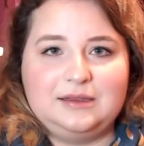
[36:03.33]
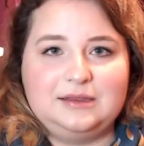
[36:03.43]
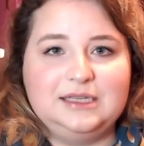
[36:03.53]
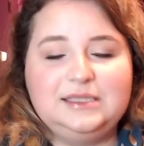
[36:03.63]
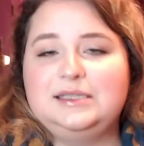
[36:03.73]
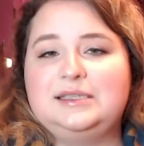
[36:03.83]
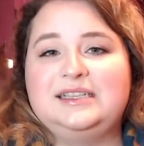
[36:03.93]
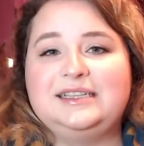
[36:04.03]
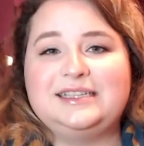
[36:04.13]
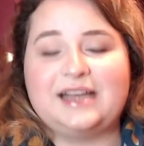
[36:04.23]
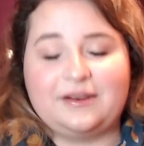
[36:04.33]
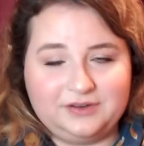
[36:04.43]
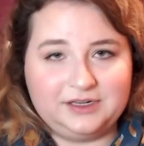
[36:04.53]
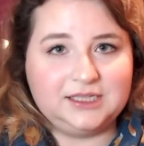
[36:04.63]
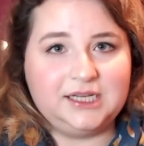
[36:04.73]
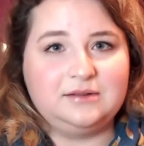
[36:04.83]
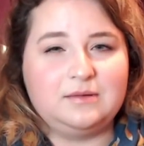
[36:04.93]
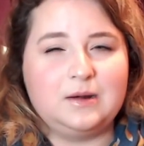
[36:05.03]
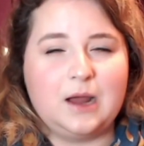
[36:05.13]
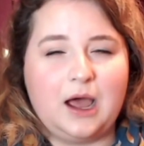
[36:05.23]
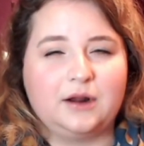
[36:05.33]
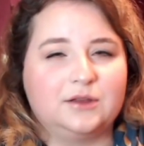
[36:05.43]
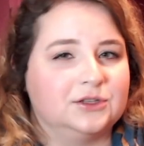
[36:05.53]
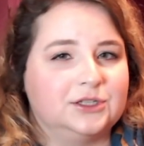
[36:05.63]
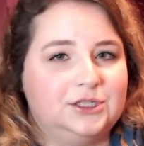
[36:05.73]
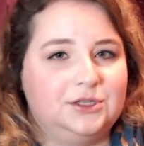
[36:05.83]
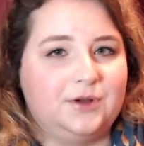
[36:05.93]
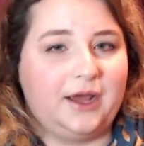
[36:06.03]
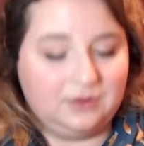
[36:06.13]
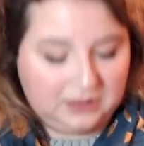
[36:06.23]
This is definitely not a 32 count.